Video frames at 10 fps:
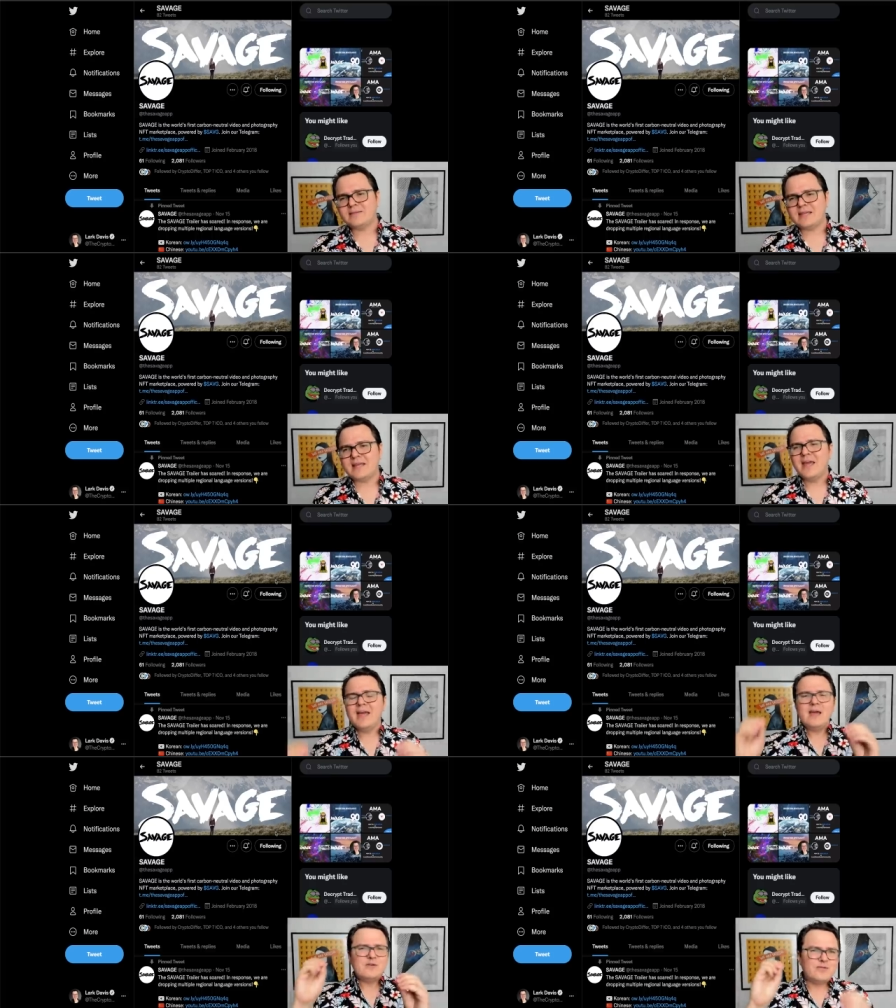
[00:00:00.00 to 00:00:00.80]
I think
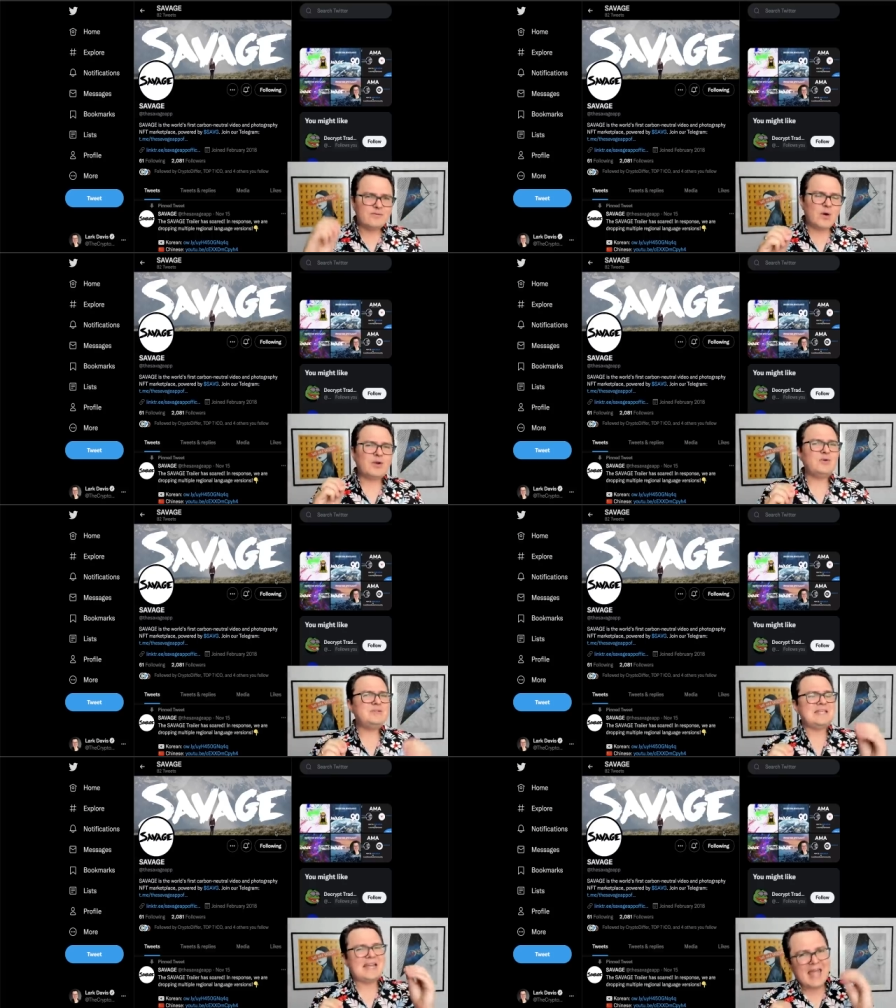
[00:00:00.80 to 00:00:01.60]

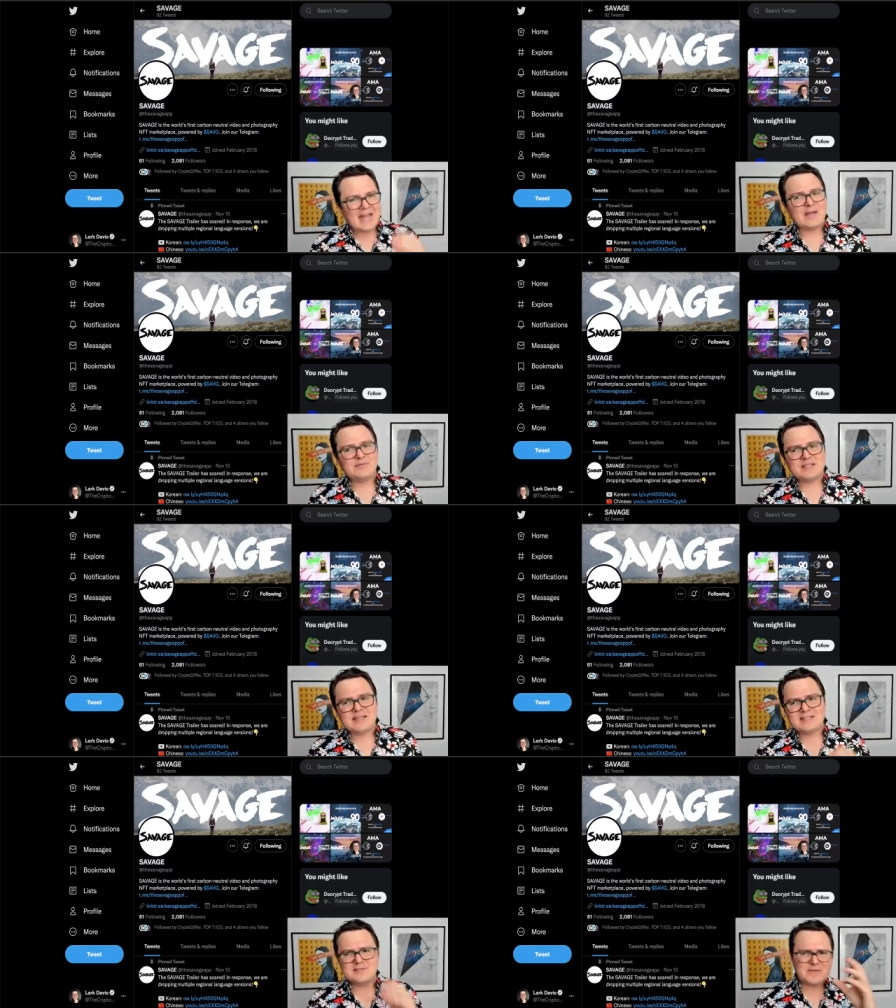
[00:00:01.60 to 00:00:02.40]
photos and
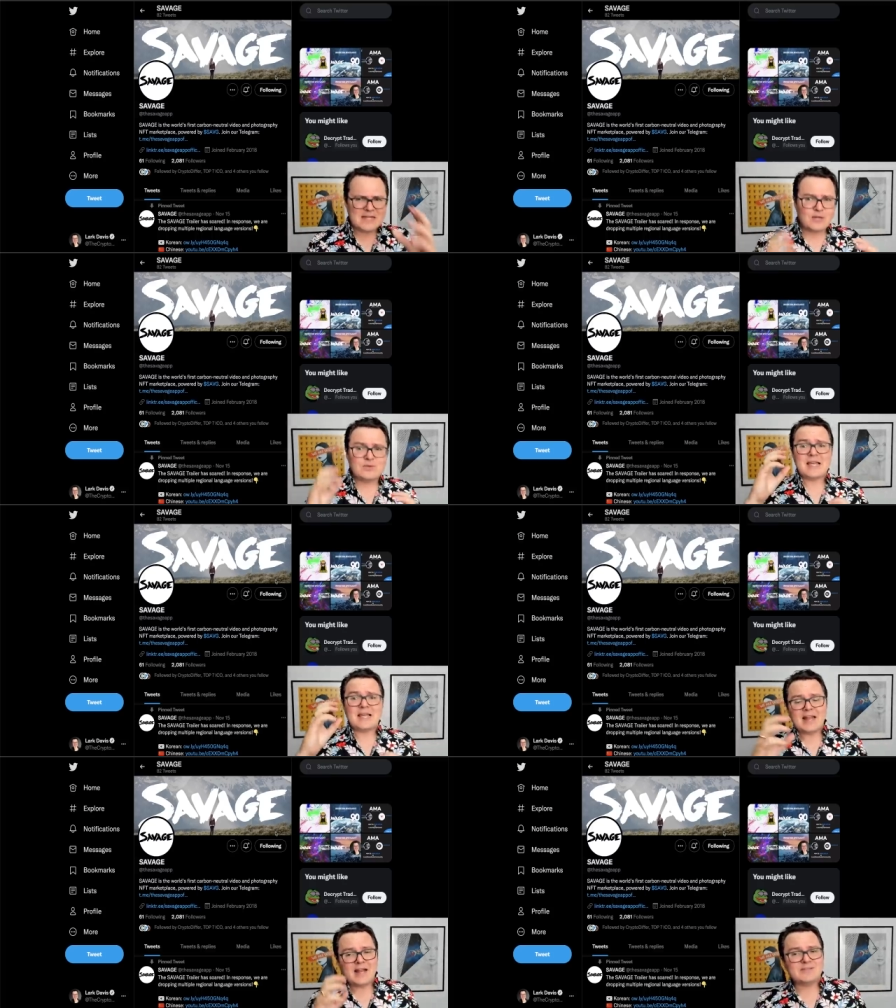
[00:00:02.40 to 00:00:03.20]
NFTs, videos
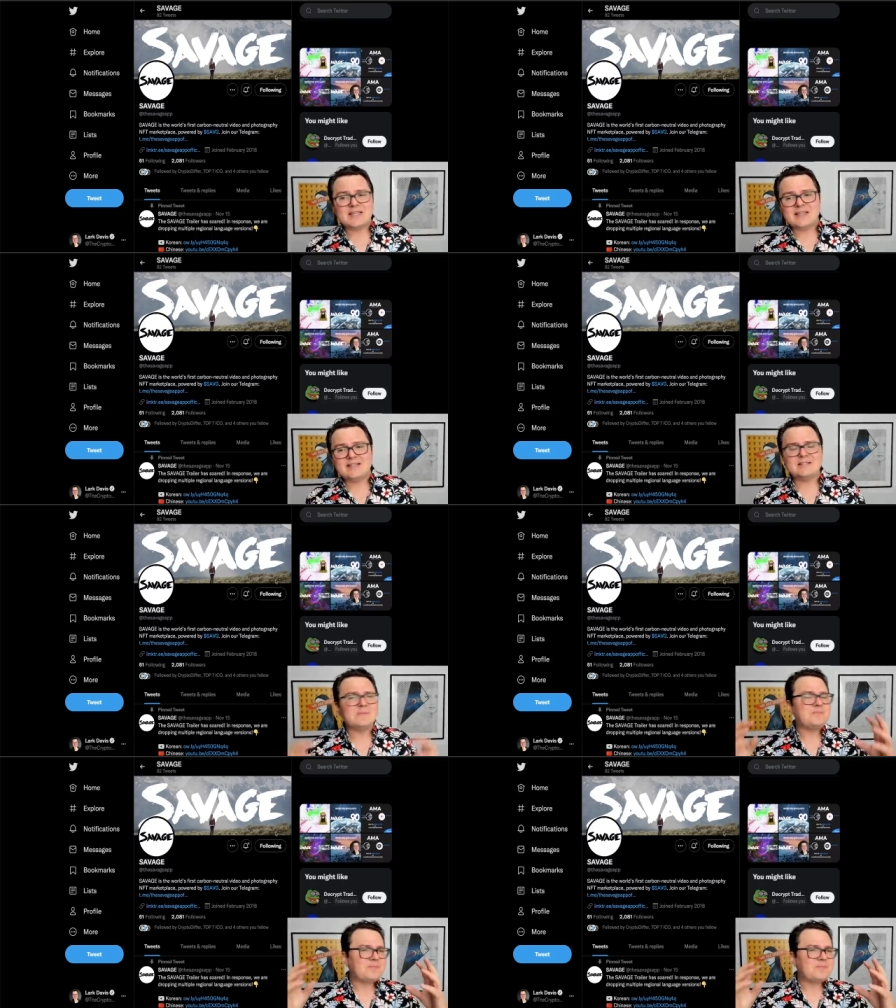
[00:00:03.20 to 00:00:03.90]
and NFTs